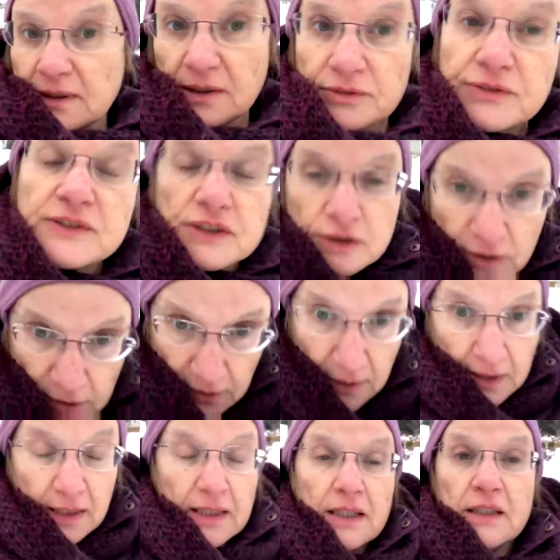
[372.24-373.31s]
if you
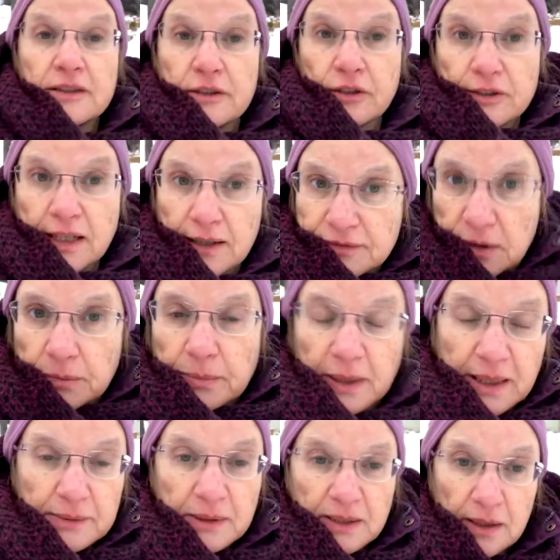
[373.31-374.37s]
don't have to
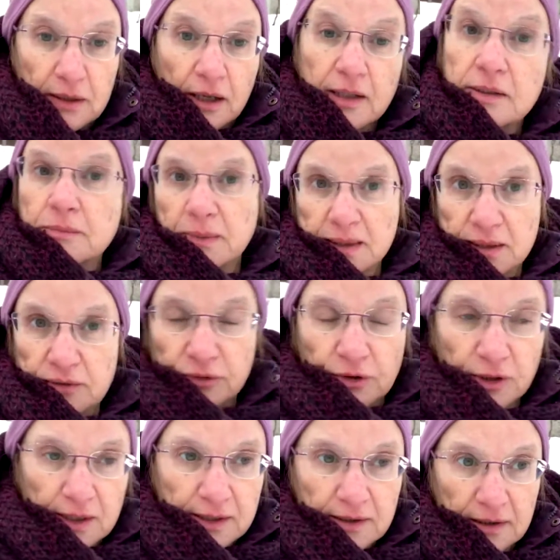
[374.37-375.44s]
pay a lot of money
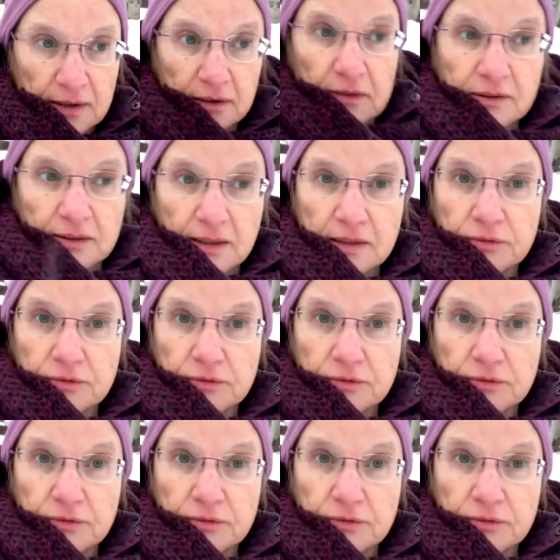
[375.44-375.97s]
for it. And like